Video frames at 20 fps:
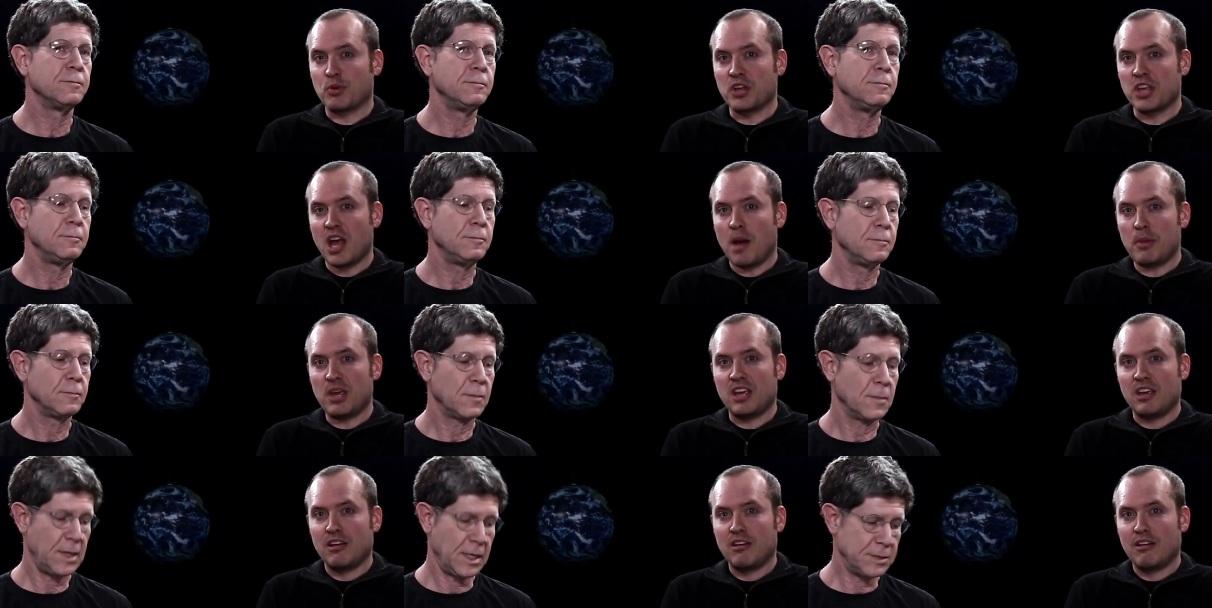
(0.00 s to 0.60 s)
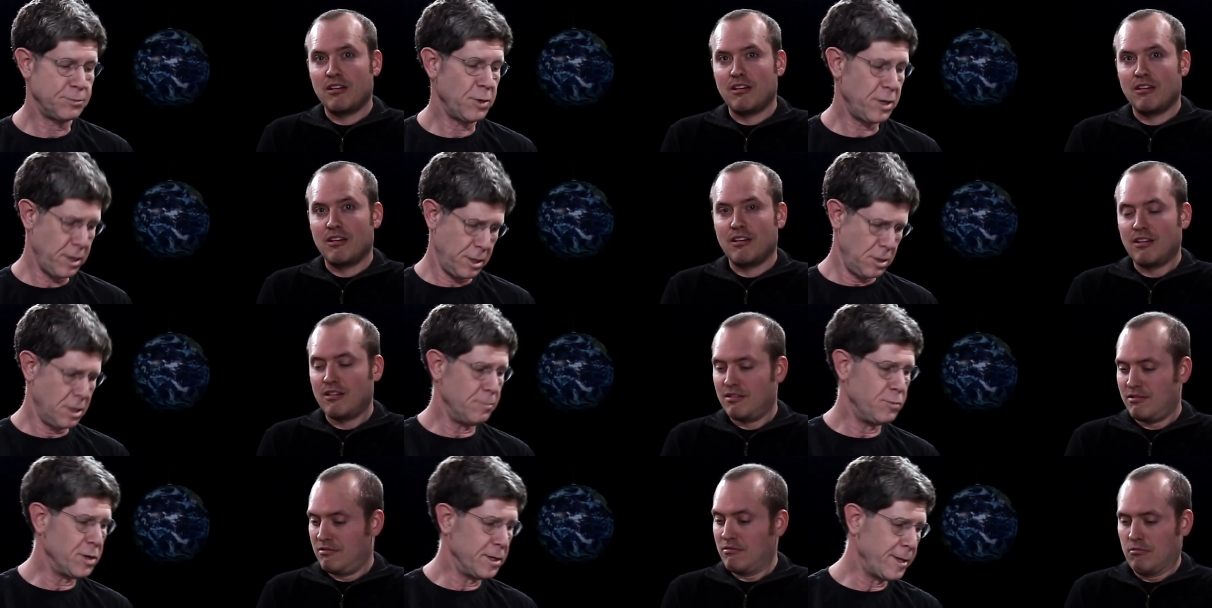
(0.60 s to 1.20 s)
Speaker 1: pretty yummy. That's pretty, you
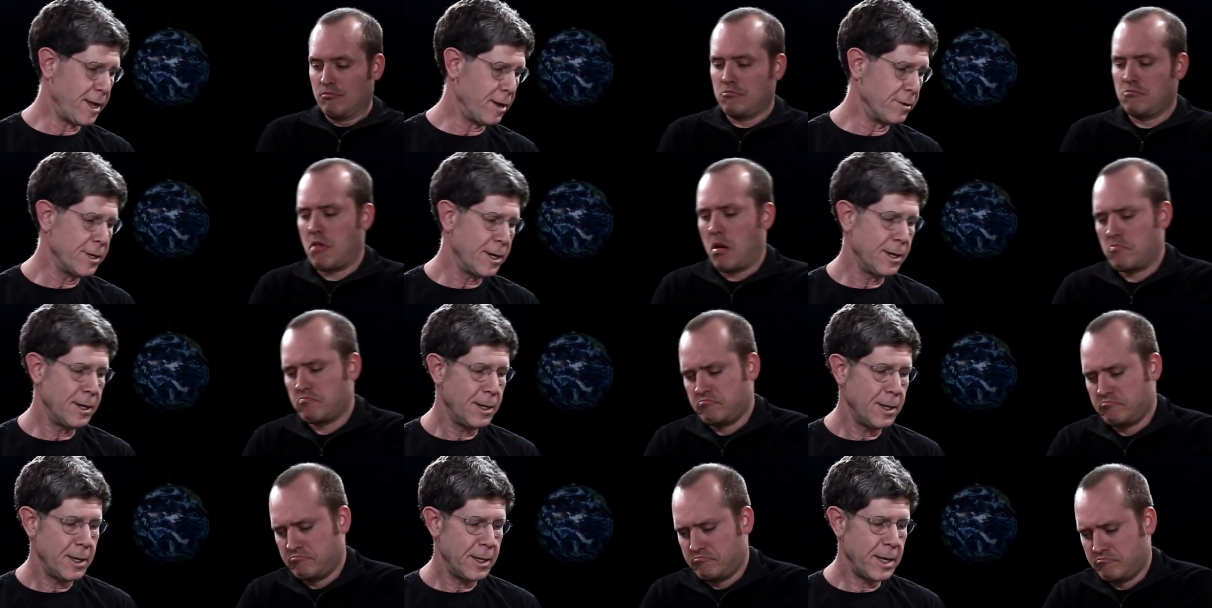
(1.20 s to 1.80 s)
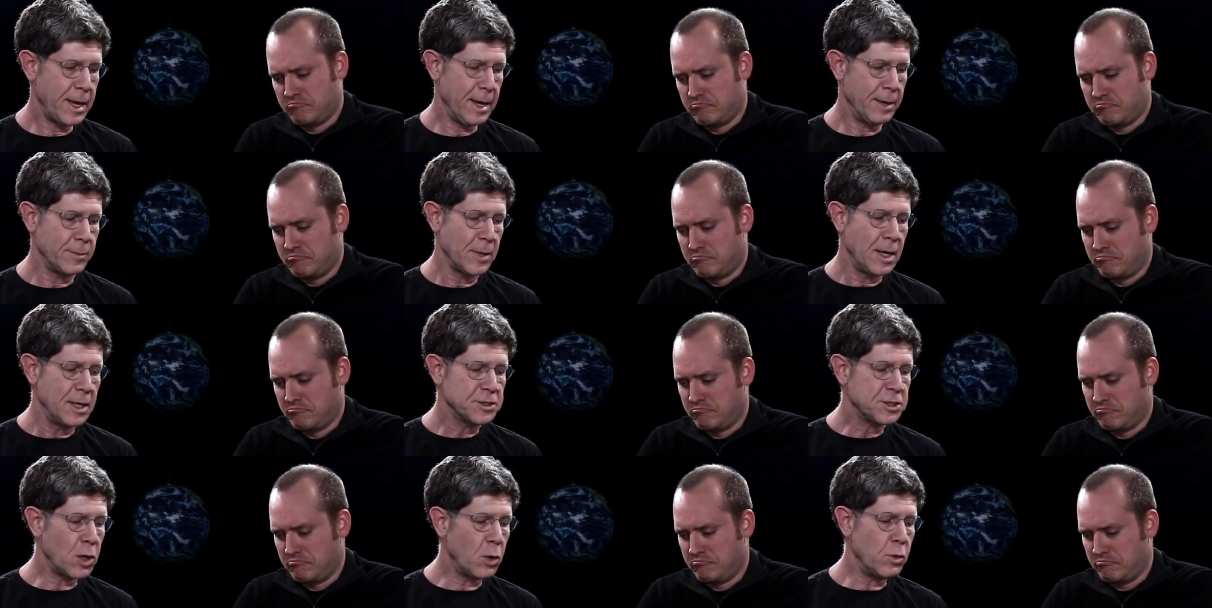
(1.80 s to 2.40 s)
can put it down. Yeah.
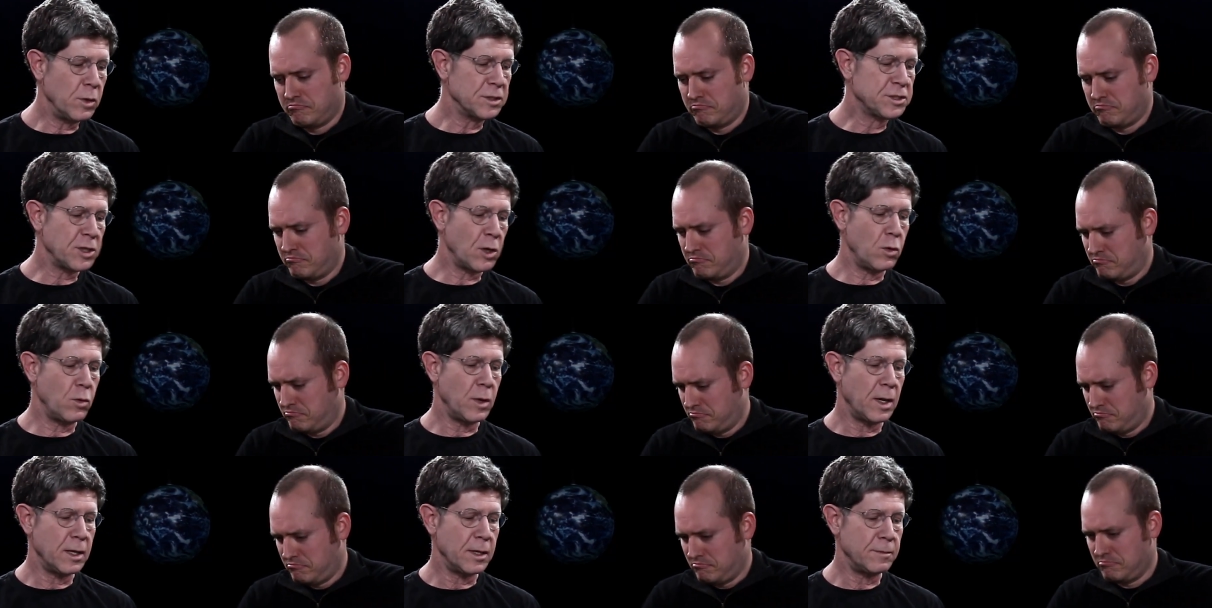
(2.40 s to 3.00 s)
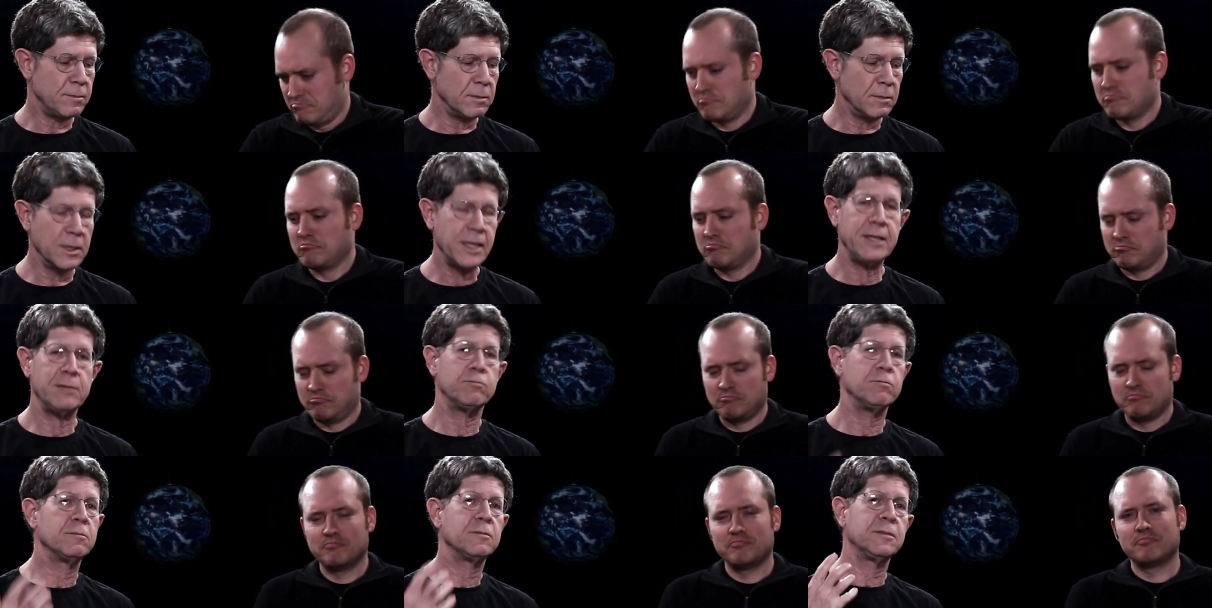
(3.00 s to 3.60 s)
So, so uh,
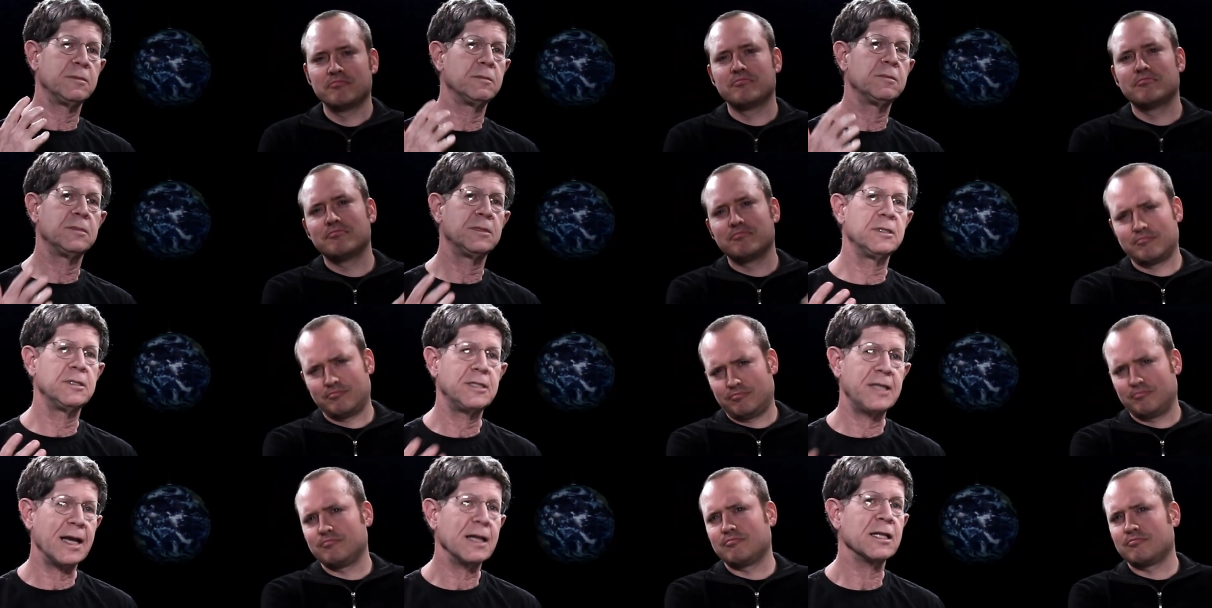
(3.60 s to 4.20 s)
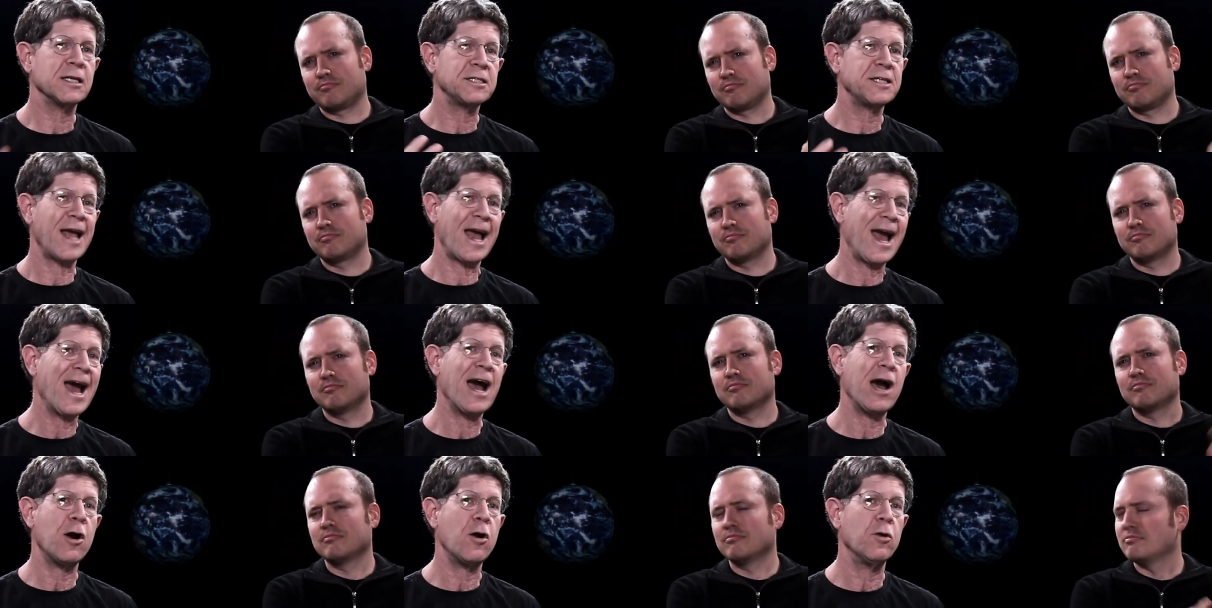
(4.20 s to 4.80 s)
Lee, tell us
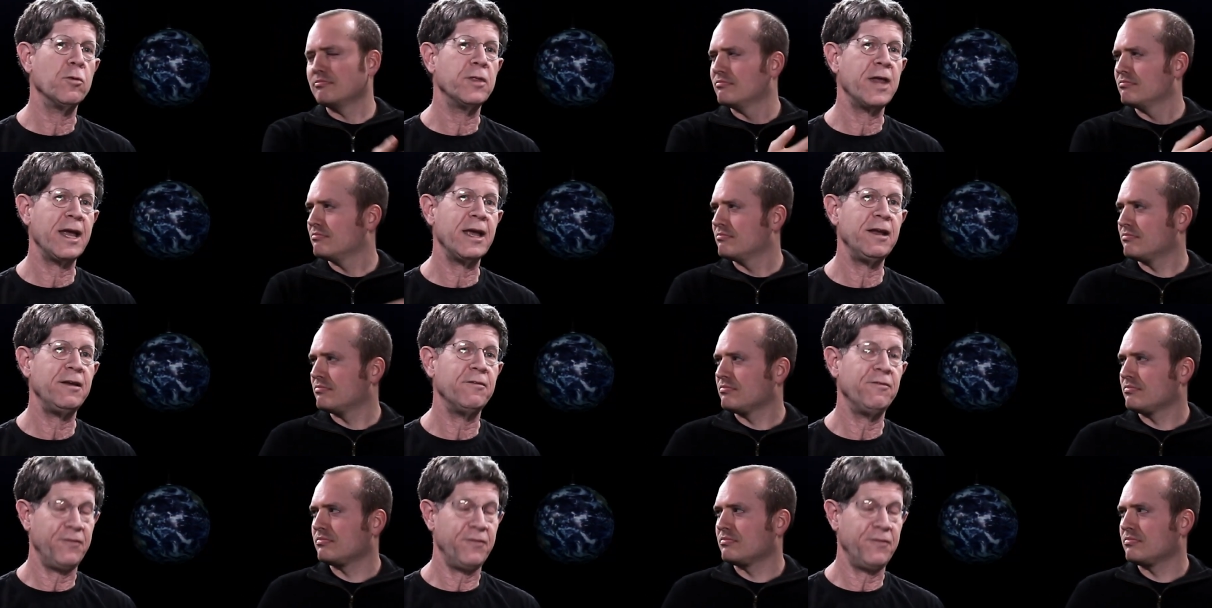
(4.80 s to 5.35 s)
how they